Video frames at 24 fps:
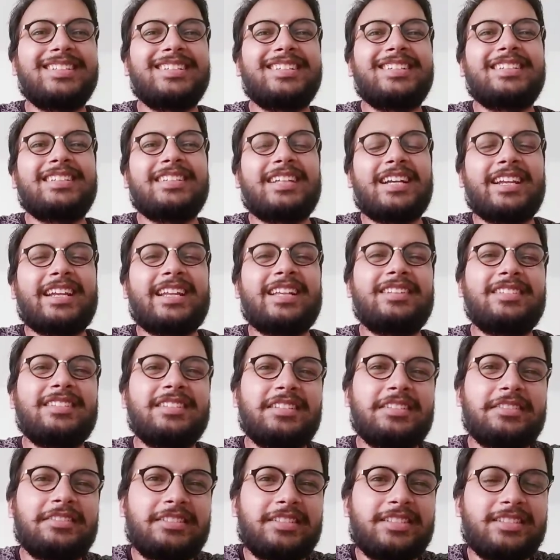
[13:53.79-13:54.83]

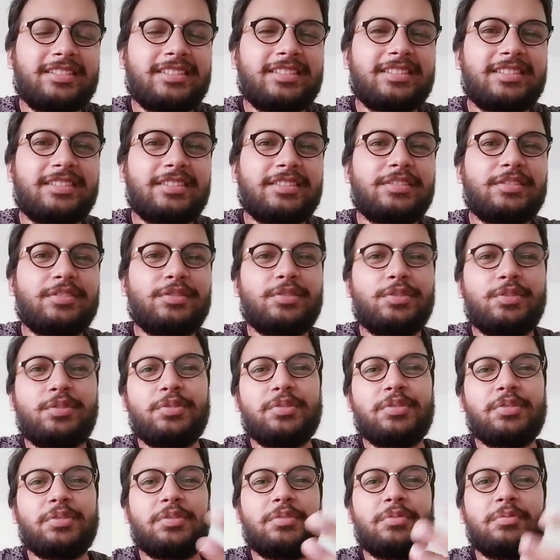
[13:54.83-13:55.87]
Again, this
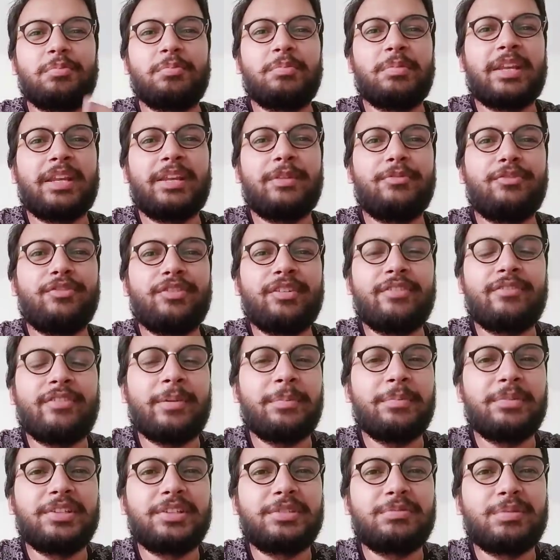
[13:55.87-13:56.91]
many
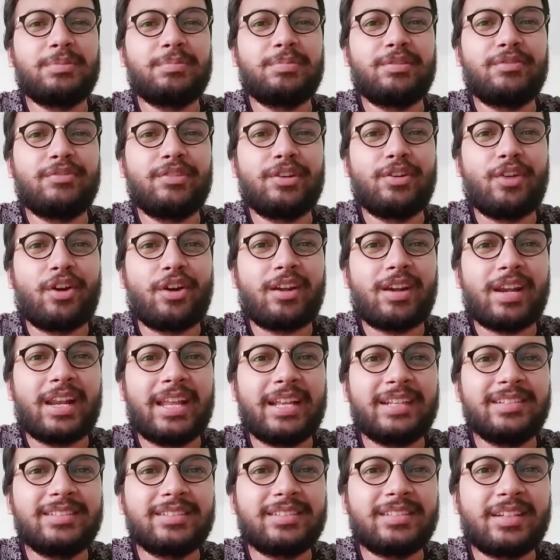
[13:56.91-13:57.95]
feminist people will not
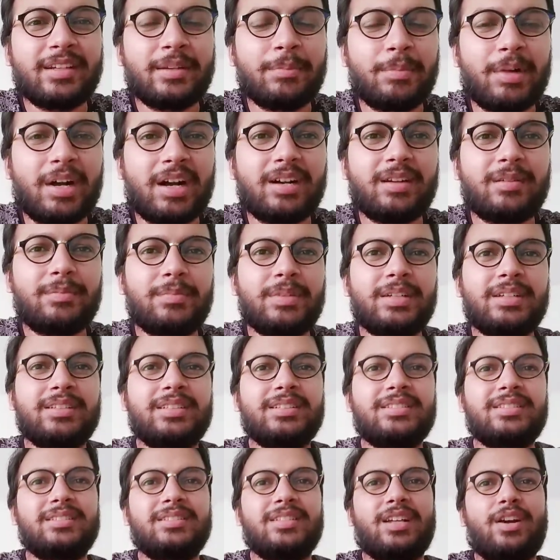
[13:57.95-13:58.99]
like this remark, but
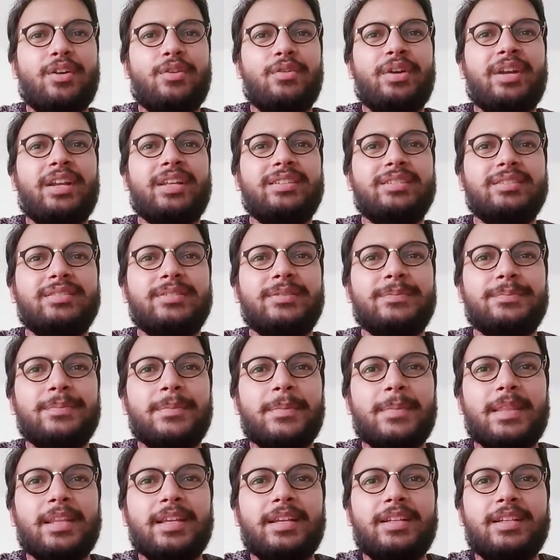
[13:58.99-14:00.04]
this is how it is.
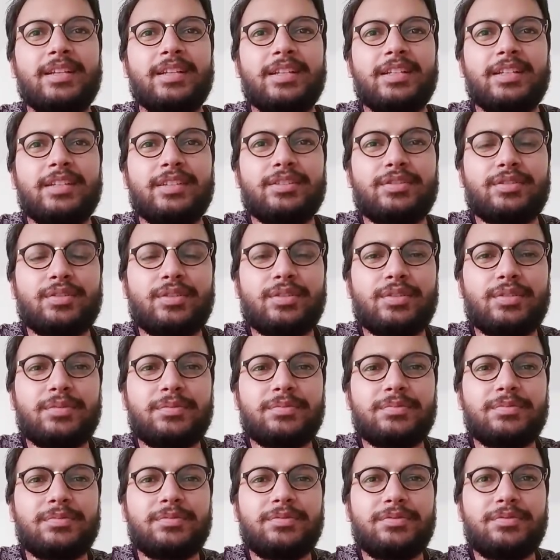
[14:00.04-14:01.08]
So
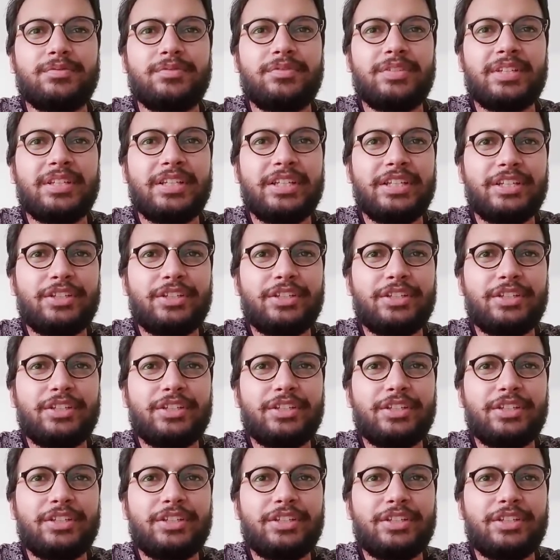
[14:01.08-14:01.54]
we need to